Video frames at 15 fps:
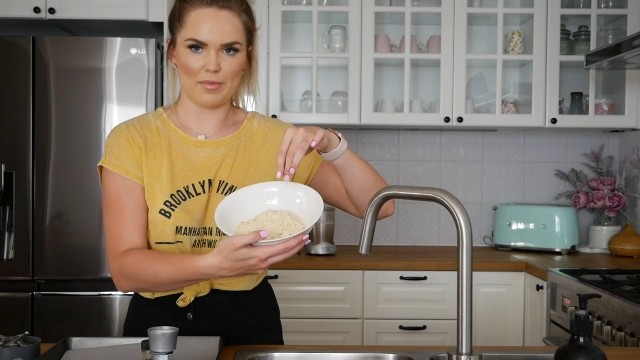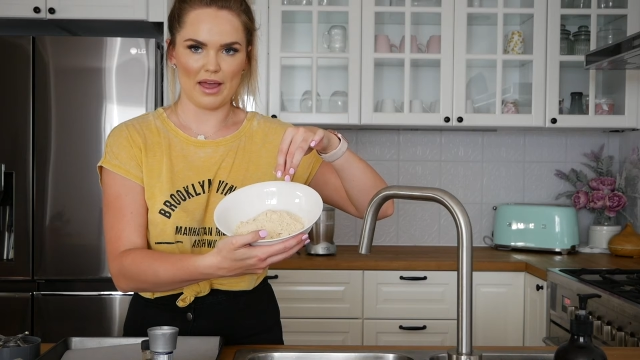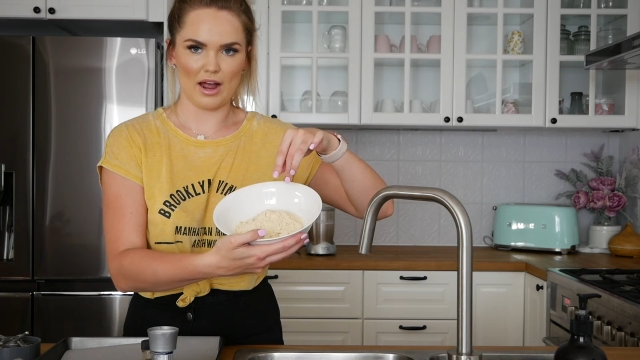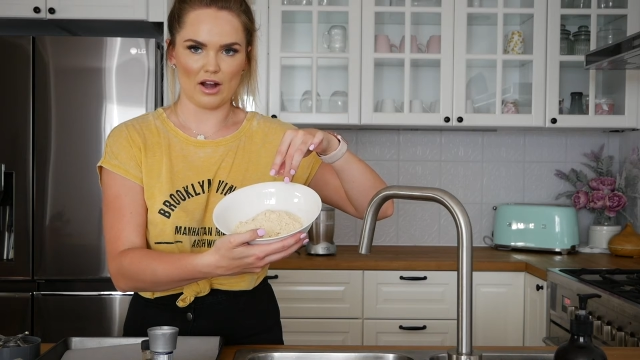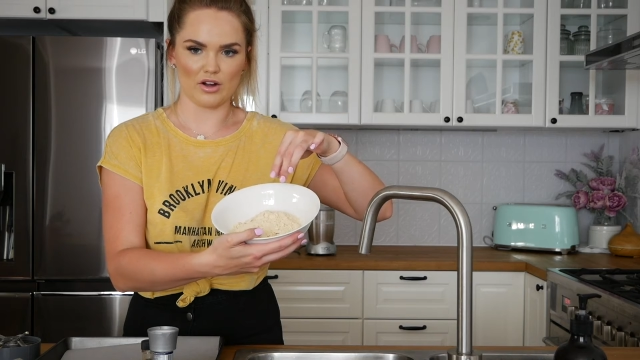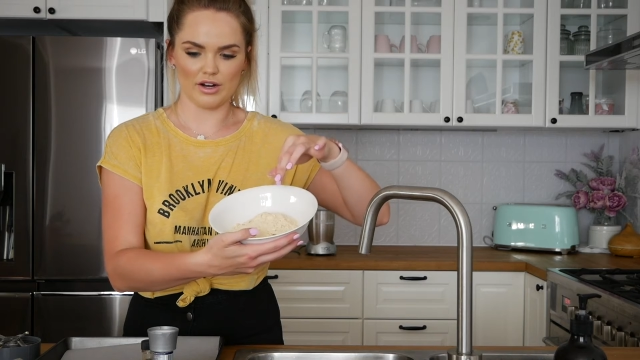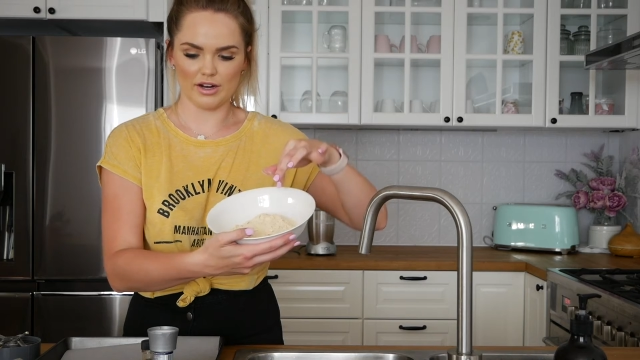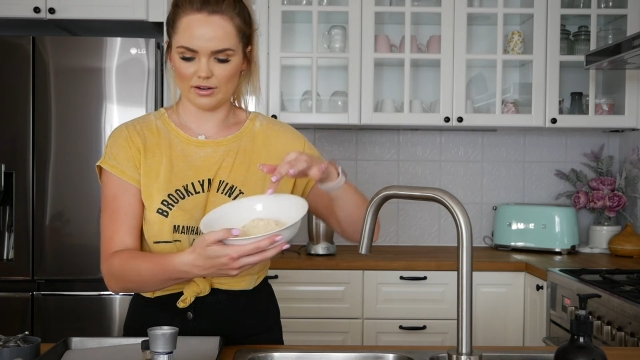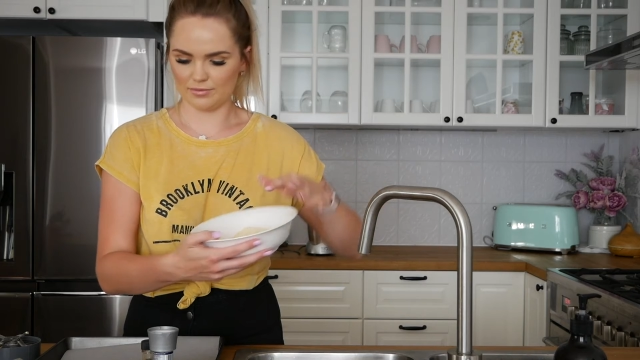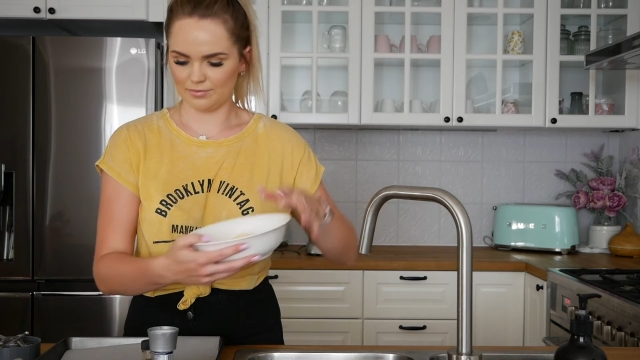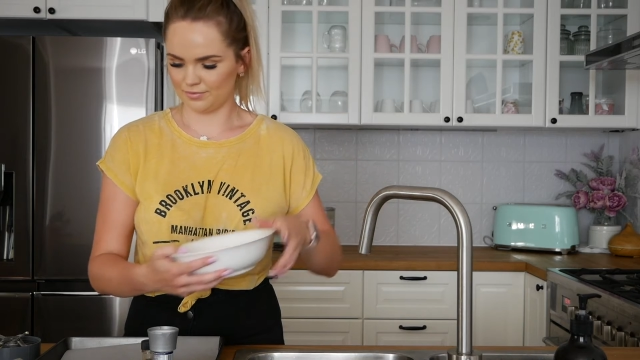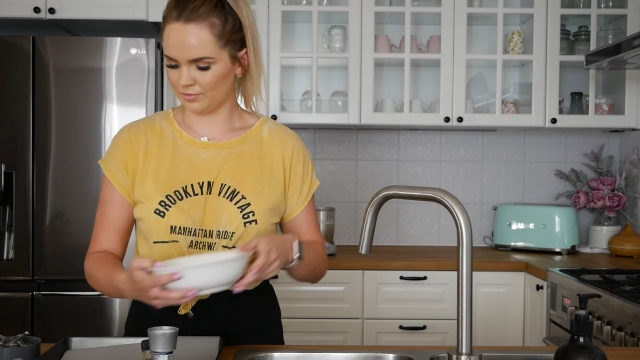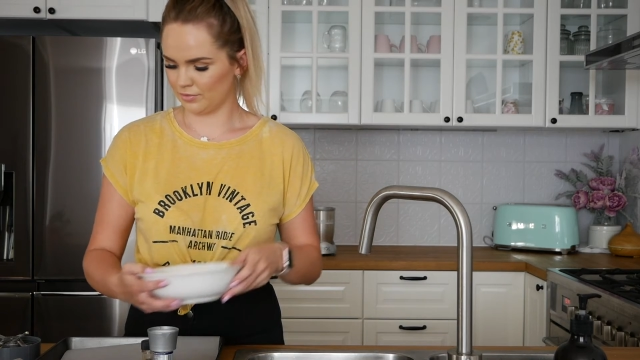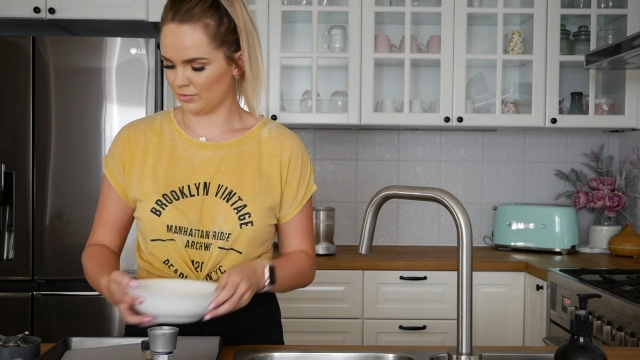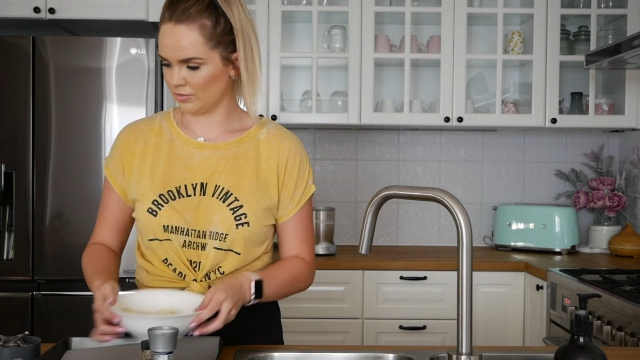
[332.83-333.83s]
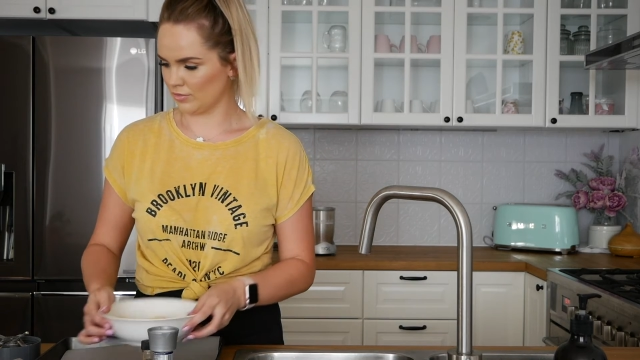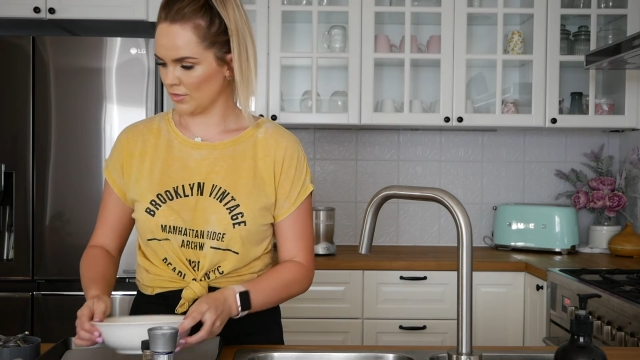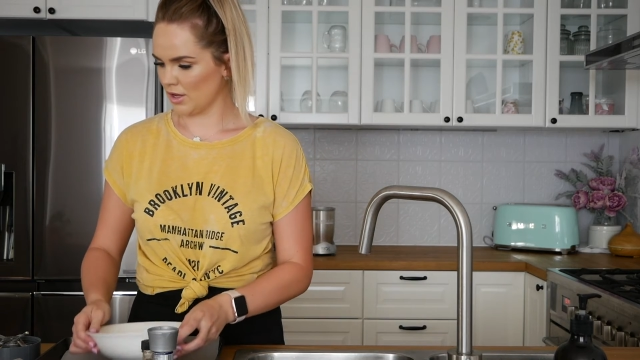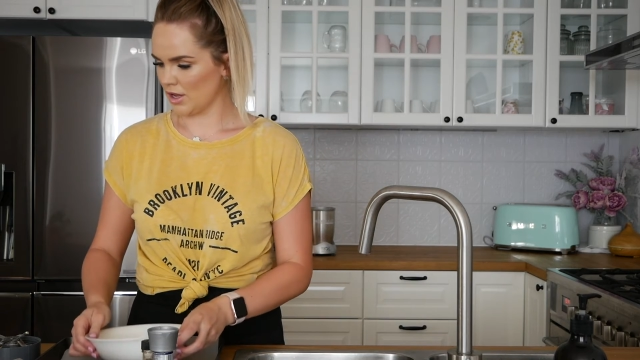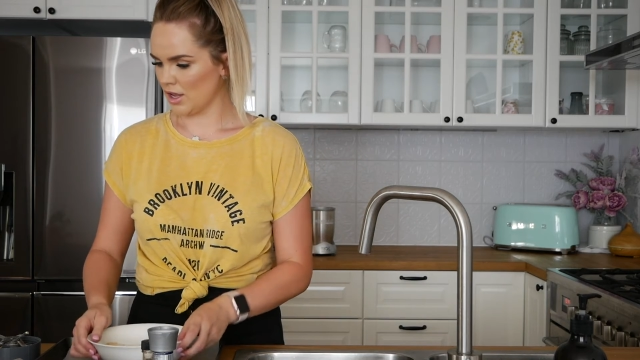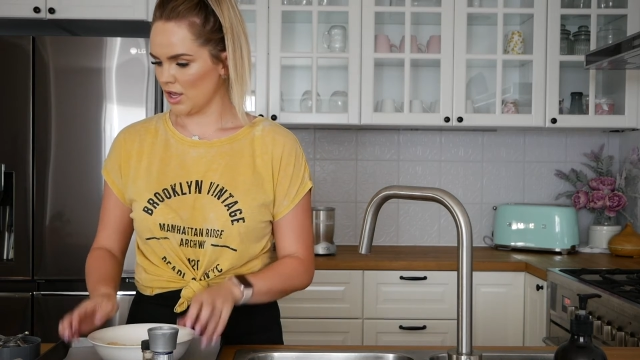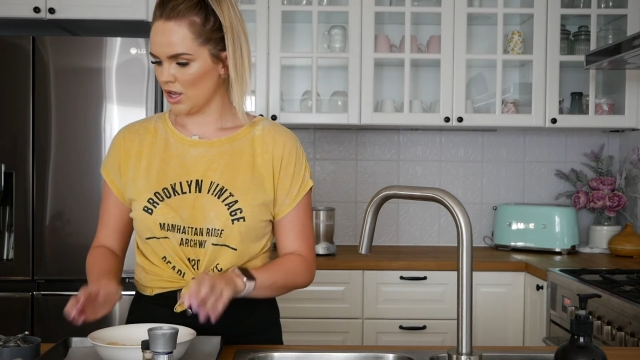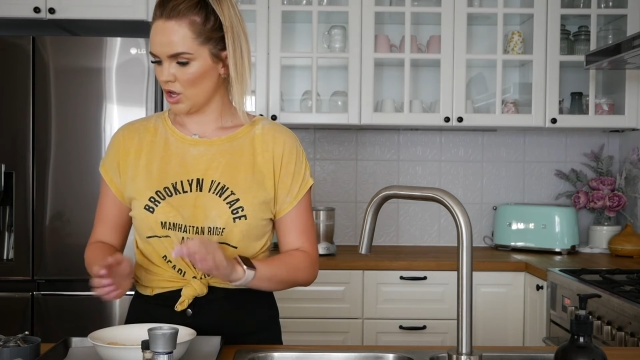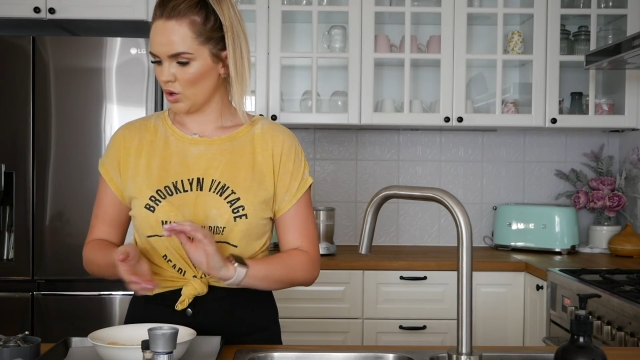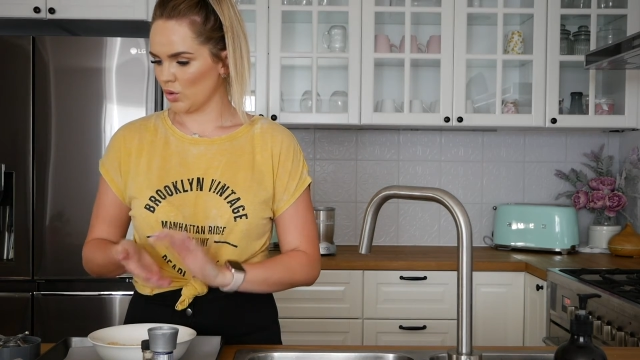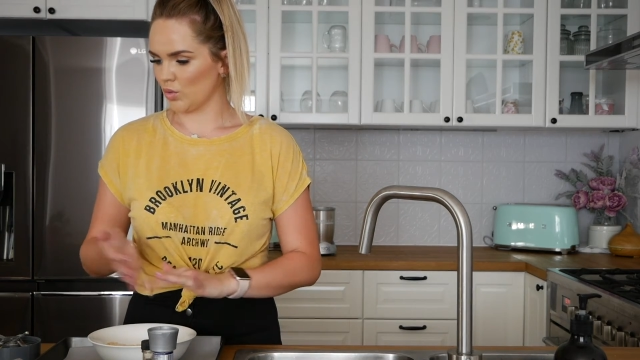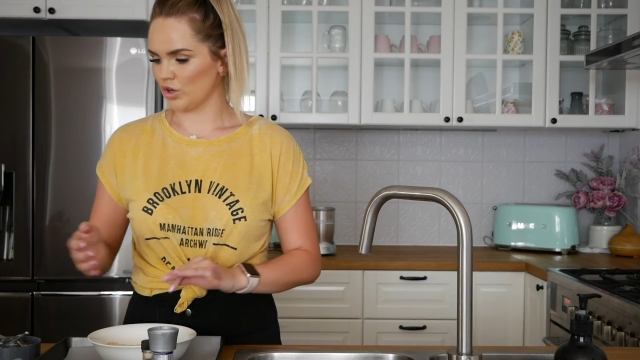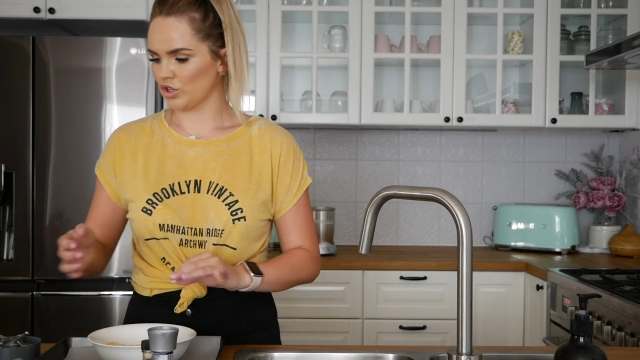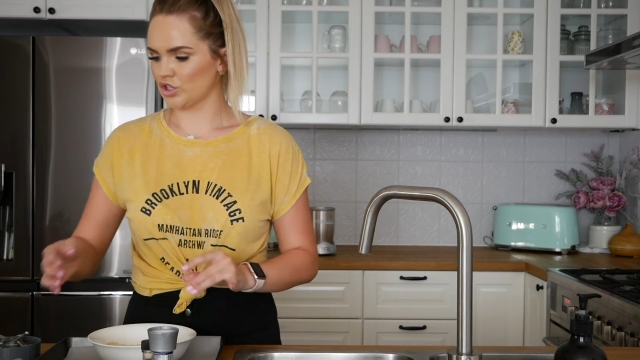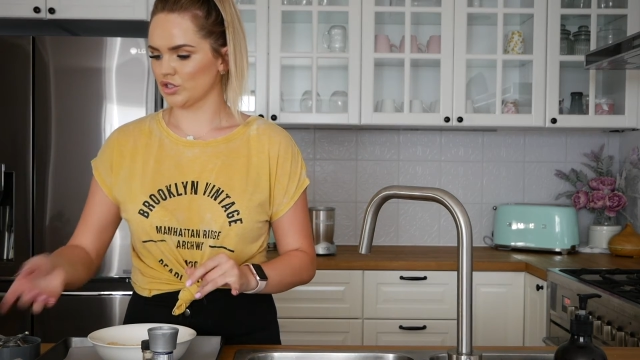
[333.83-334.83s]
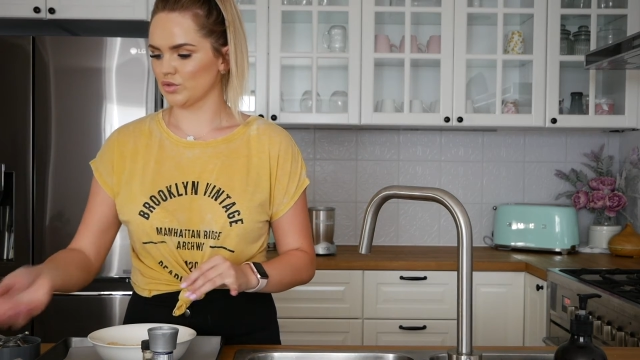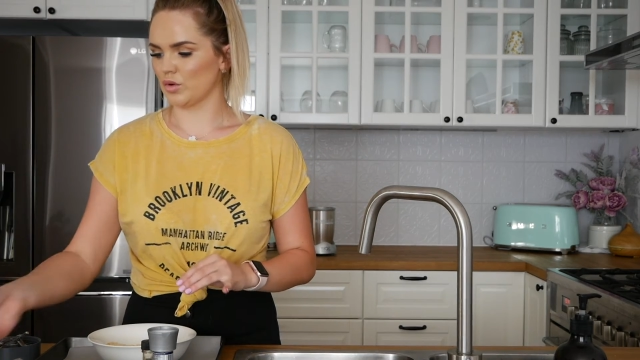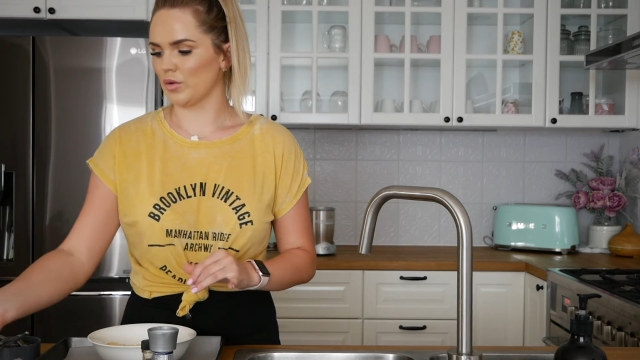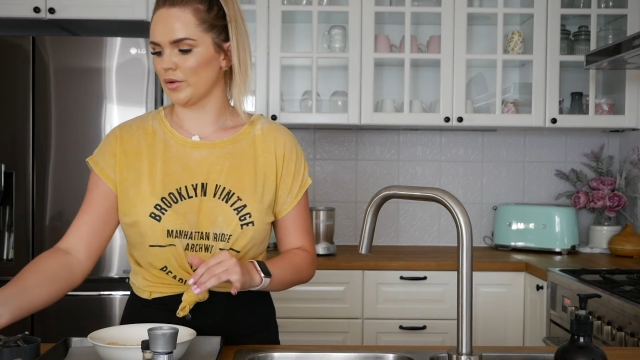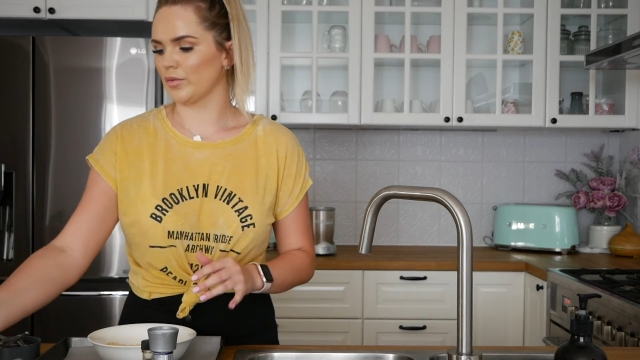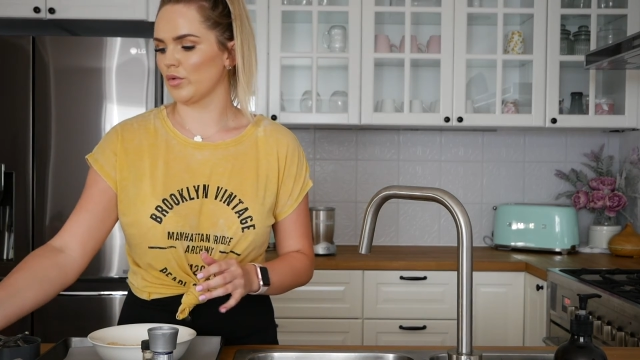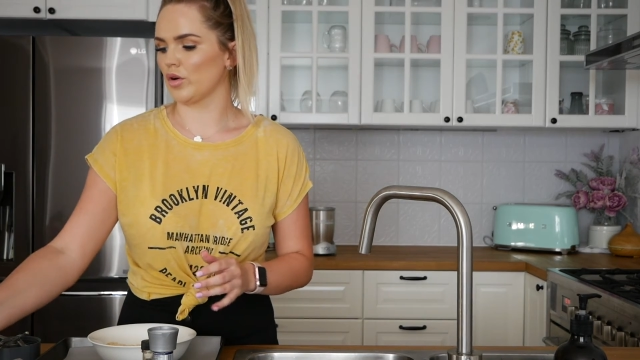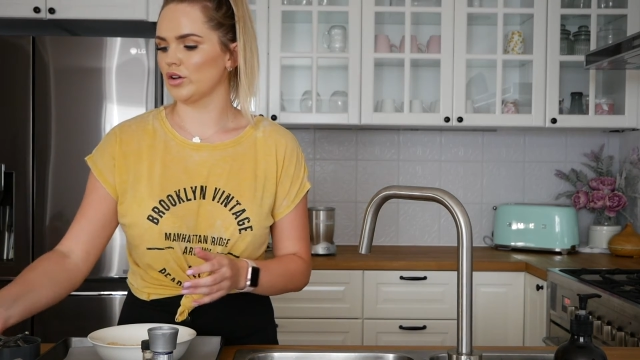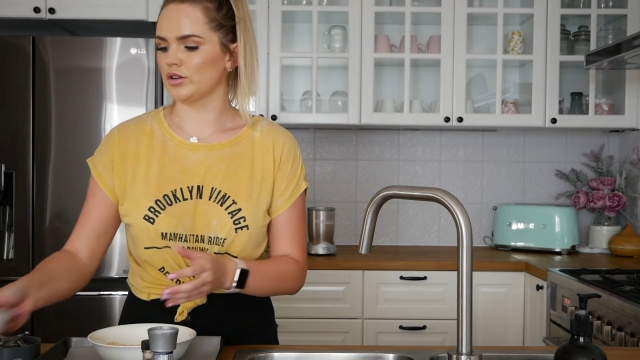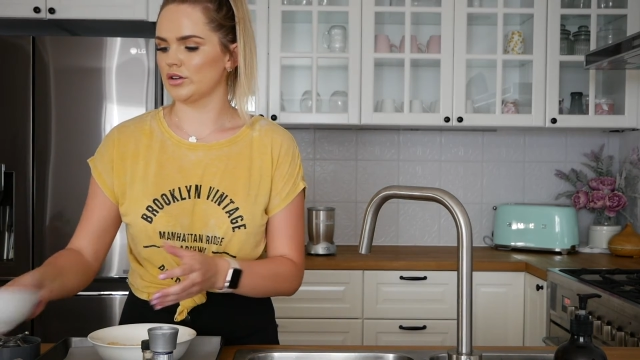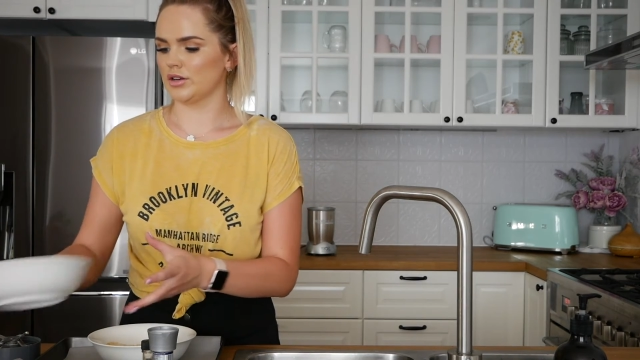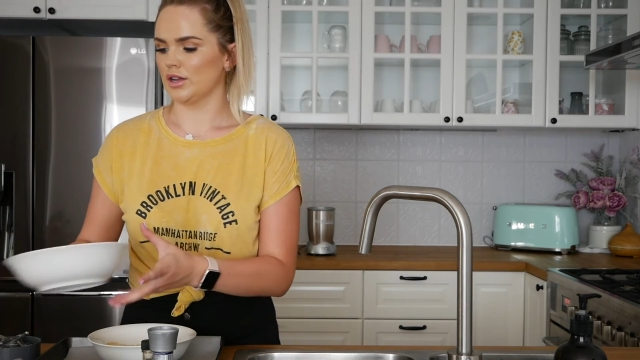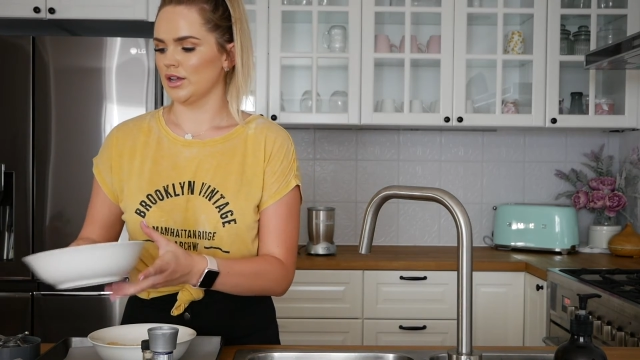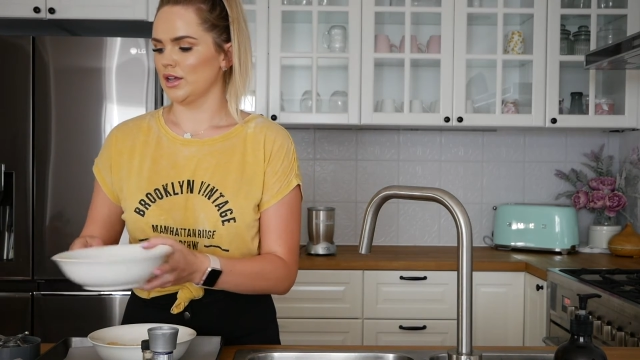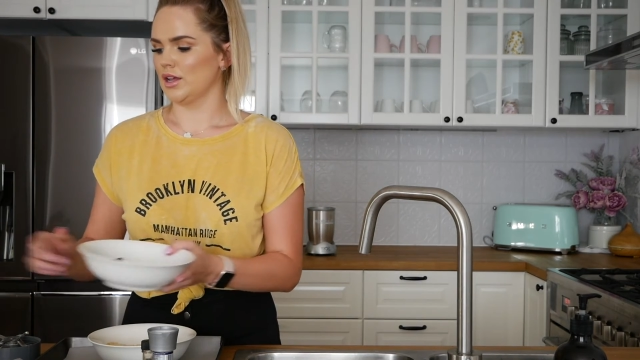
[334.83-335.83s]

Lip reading: powdery, which is what we want.